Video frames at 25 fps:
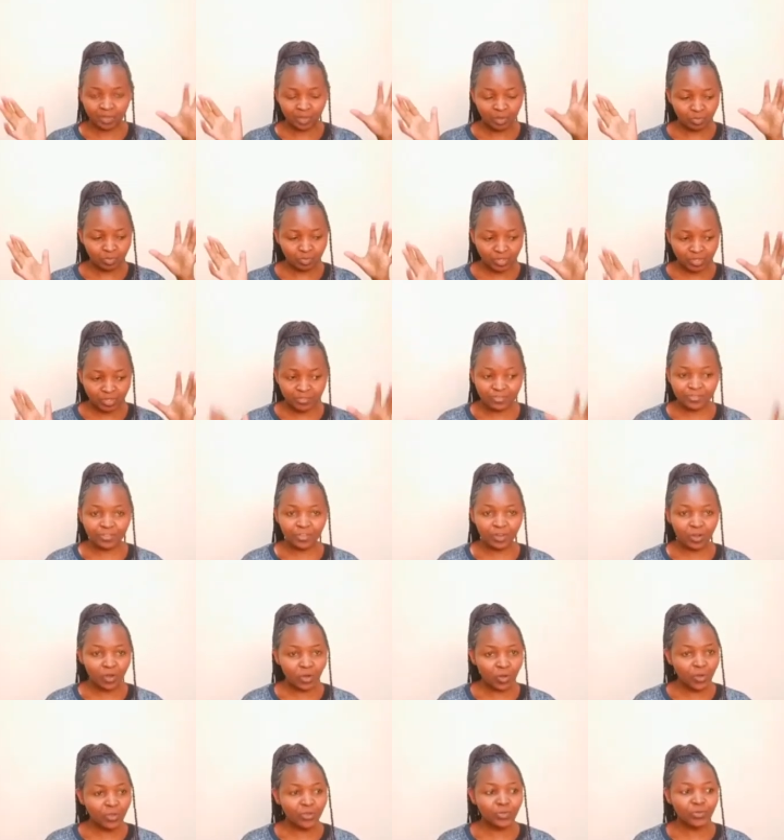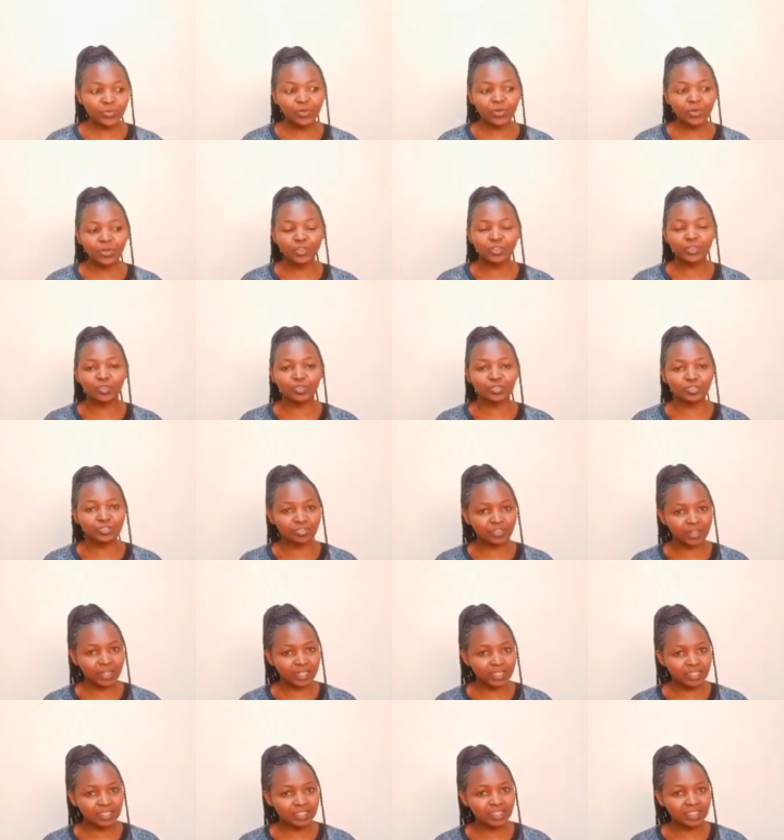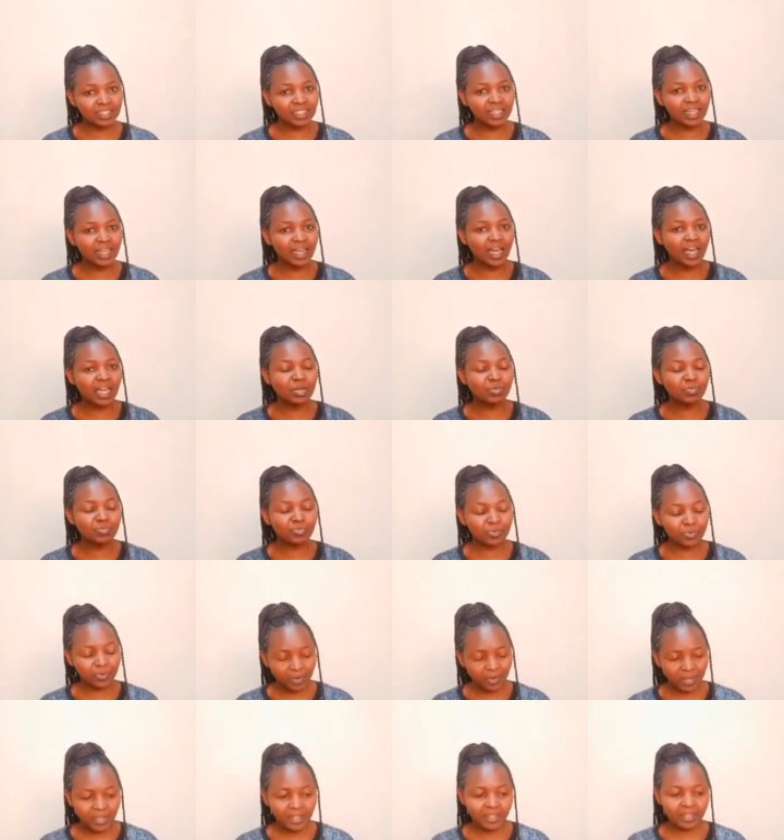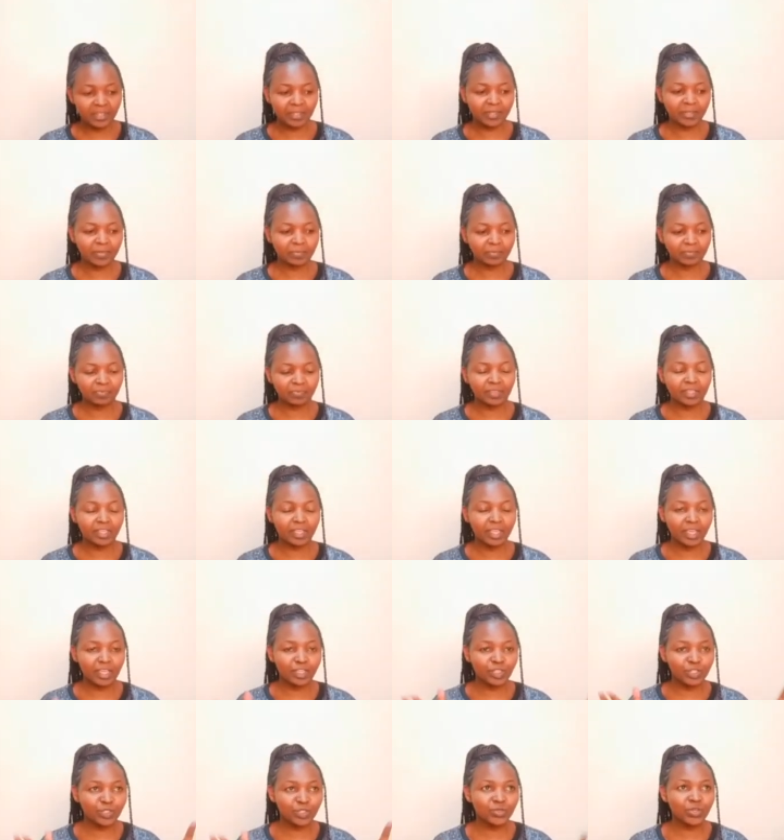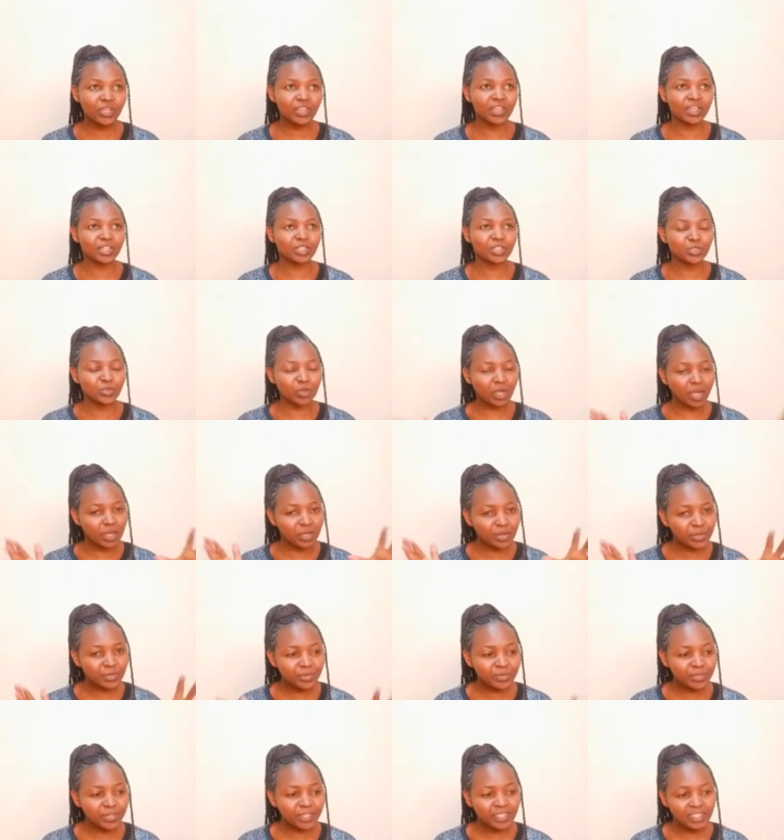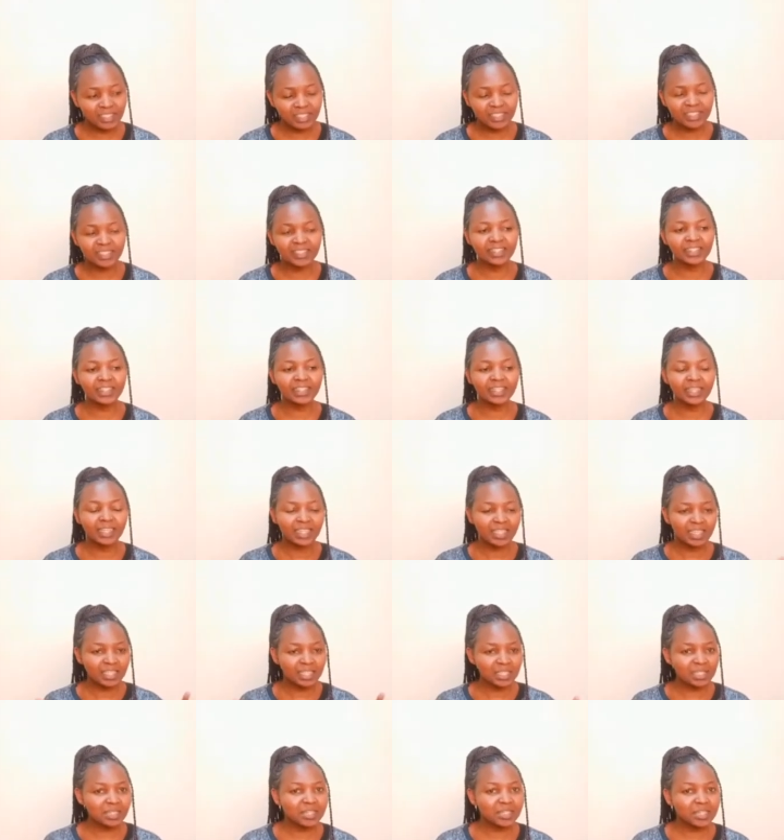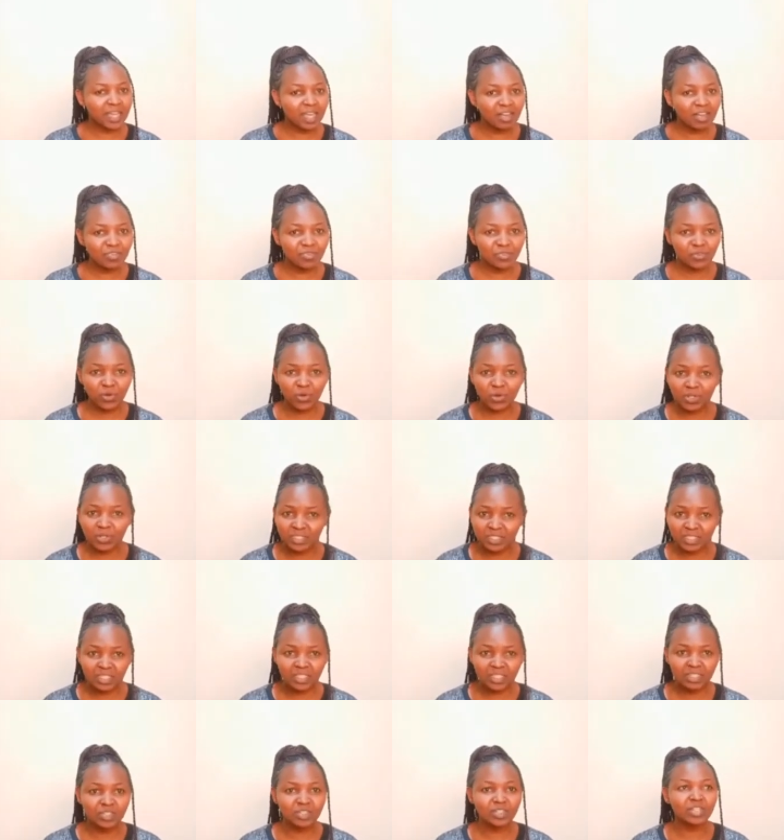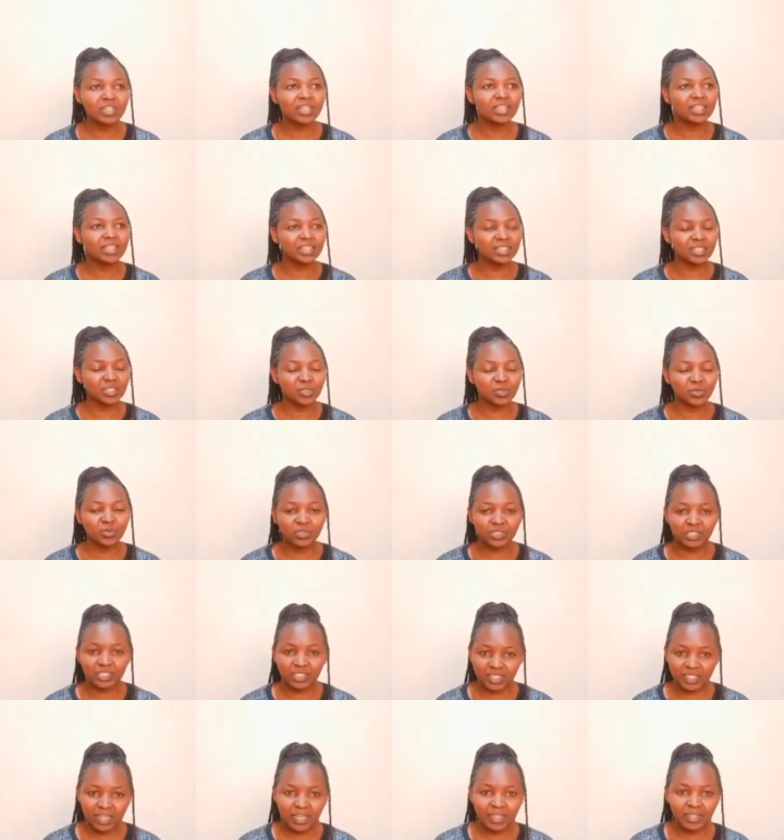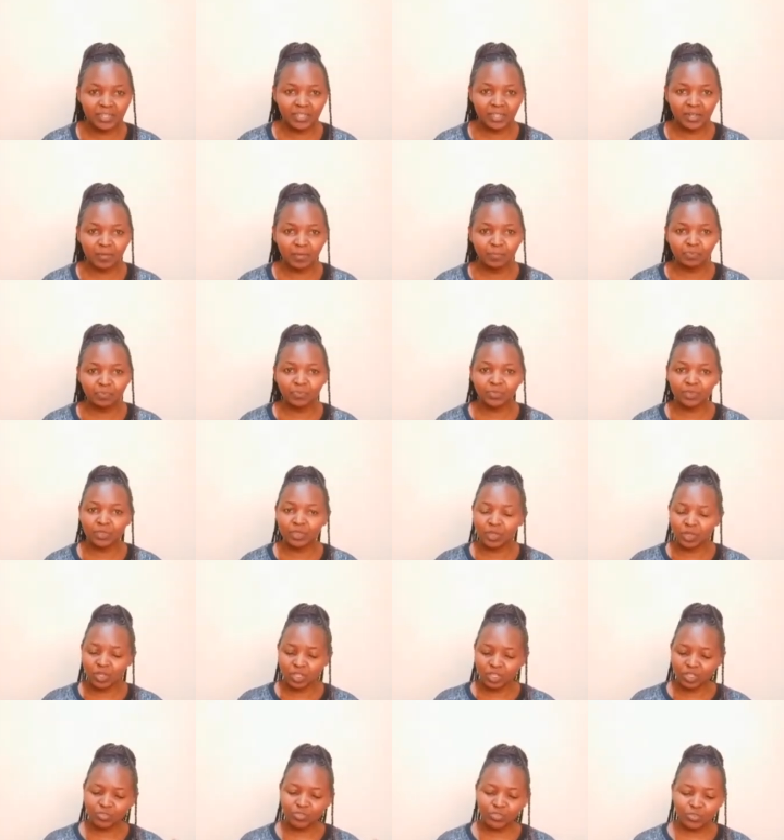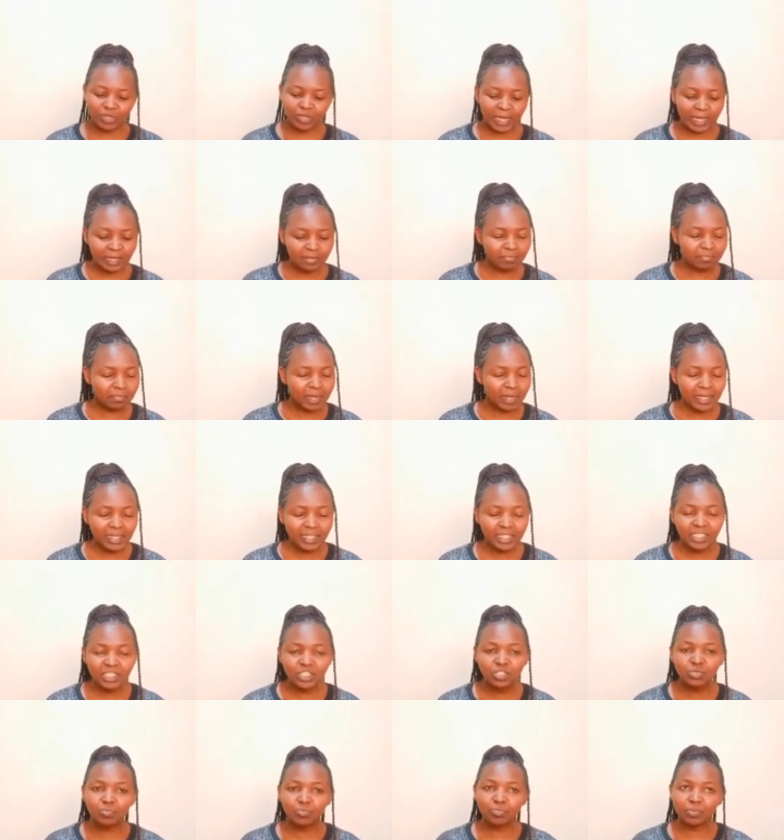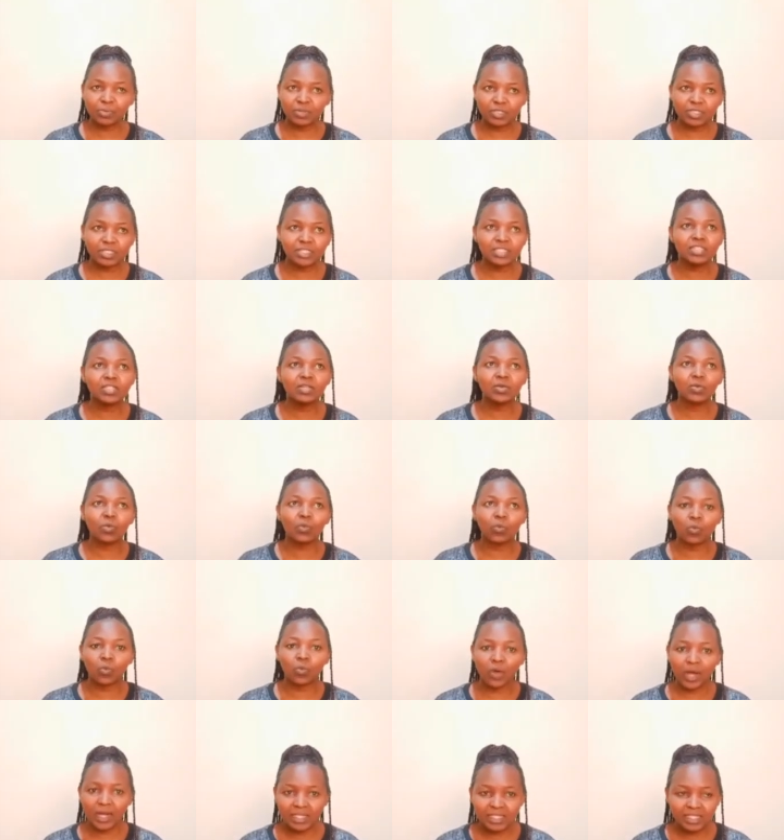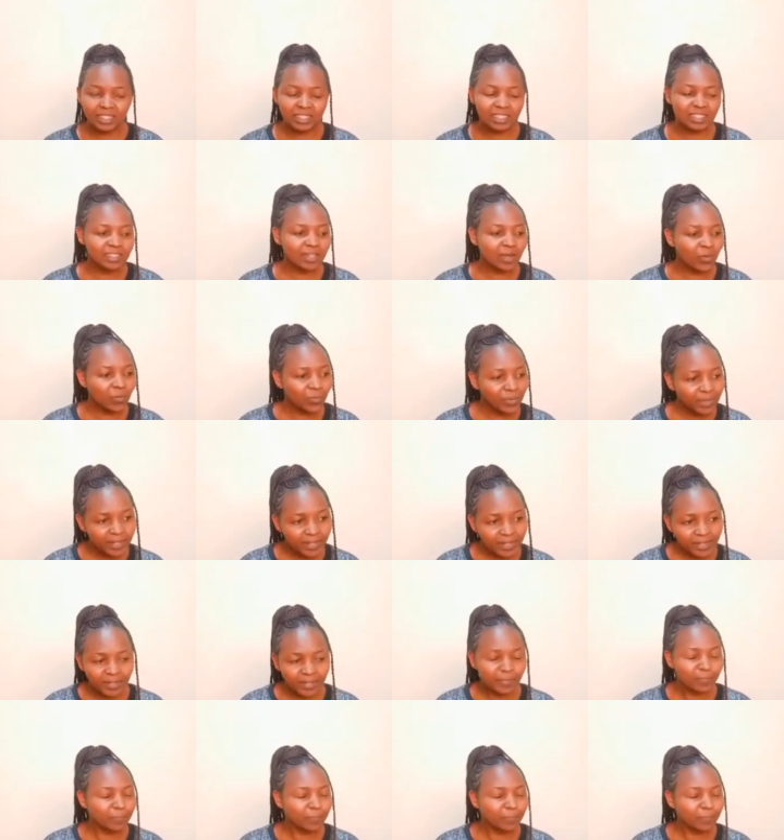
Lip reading: before you go to fasting and praying, ensure that you are creating enough content in your channel. If you can manage posting once in a week,